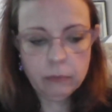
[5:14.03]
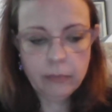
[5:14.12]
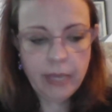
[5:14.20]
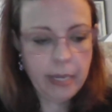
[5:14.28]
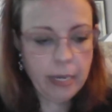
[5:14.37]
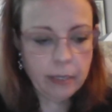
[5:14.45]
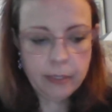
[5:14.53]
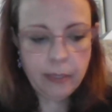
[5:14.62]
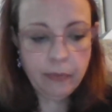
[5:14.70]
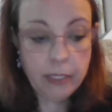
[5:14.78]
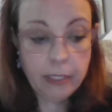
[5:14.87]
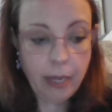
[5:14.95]
I guess in
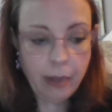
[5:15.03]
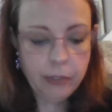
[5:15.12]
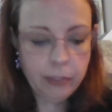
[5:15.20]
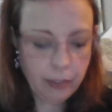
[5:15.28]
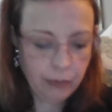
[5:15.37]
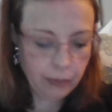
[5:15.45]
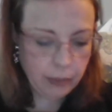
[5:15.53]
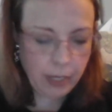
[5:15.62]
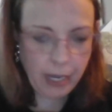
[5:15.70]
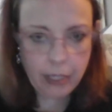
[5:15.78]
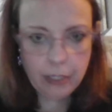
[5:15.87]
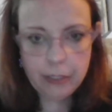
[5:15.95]
the dust in this
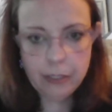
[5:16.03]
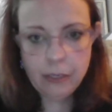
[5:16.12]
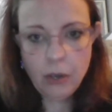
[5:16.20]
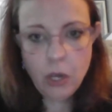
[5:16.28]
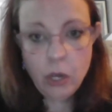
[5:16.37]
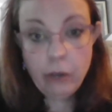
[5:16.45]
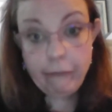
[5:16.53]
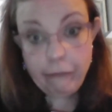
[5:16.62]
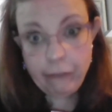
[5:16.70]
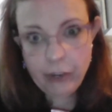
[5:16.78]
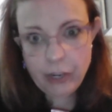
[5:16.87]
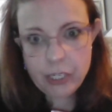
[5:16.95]
case,
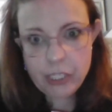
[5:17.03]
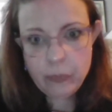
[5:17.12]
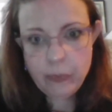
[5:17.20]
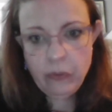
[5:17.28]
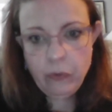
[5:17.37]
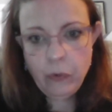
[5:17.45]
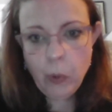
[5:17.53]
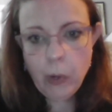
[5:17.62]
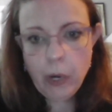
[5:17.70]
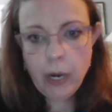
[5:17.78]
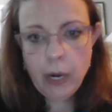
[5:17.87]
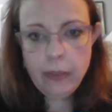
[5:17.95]
first
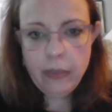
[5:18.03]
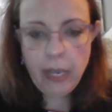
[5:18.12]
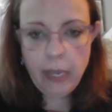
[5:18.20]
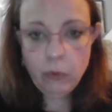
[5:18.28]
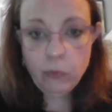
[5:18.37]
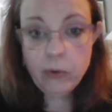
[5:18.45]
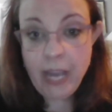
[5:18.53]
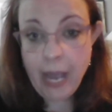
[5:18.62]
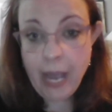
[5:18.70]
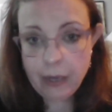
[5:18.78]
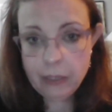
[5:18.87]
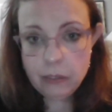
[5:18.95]
before they
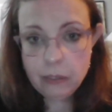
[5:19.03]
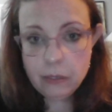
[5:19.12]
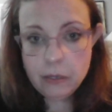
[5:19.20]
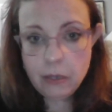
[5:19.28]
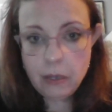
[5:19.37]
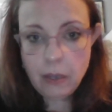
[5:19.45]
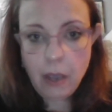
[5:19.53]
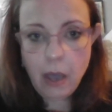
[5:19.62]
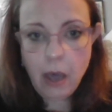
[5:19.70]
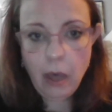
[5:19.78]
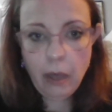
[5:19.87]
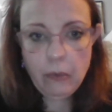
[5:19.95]
react
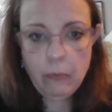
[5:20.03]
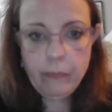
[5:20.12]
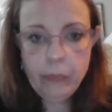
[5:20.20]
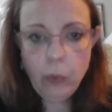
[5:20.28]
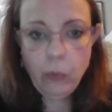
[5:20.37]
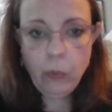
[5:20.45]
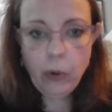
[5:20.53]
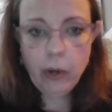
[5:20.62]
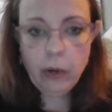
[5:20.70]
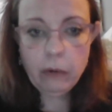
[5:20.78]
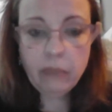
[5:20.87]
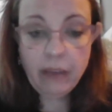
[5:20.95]

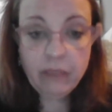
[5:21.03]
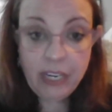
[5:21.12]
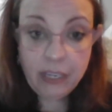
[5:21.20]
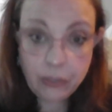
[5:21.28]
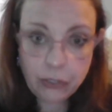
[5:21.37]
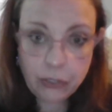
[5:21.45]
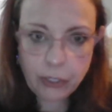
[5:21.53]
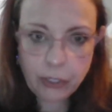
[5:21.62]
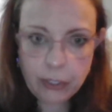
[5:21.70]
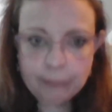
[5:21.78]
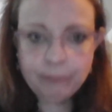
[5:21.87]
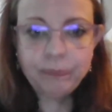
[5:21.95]
or have an answer.
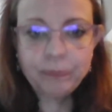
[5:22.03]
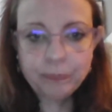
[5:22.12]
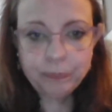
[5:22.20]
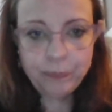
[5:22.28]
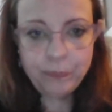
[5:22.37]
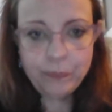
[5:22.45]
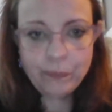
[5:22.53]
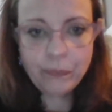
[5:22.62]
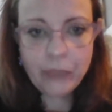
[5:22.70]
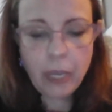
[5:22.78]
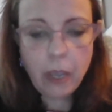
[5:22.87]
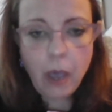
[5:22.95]

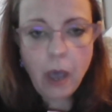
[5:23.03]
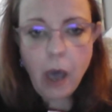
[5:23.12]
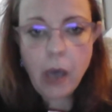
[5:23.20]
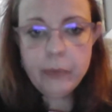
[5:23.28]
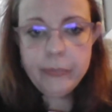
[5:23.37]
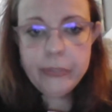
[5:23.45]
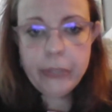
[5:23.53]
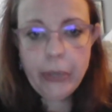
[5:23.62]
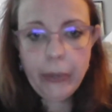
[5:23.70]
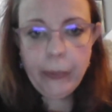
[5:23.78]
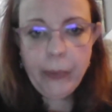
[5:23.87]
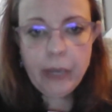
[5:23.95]

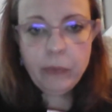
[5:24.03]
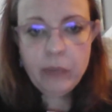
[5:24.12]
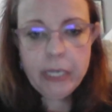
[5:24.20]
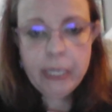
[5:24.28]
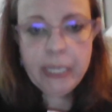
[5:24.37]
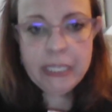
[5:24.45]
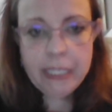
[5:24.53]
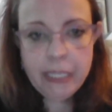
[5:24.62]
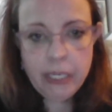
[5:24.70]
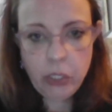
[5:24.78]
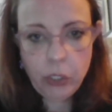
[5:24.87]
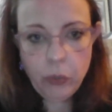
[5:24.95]
So I'm going to
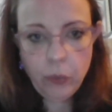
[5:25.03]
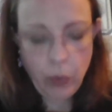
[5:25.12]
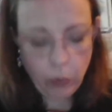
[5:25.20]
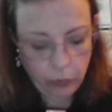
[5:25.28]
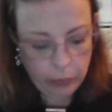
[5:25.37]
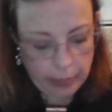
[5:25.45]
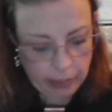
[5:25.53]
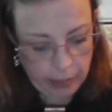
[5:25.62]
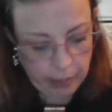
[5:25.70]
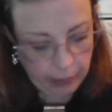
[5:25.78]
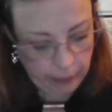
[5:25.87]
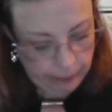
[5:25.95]
continue
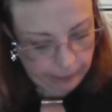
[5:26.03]
reading,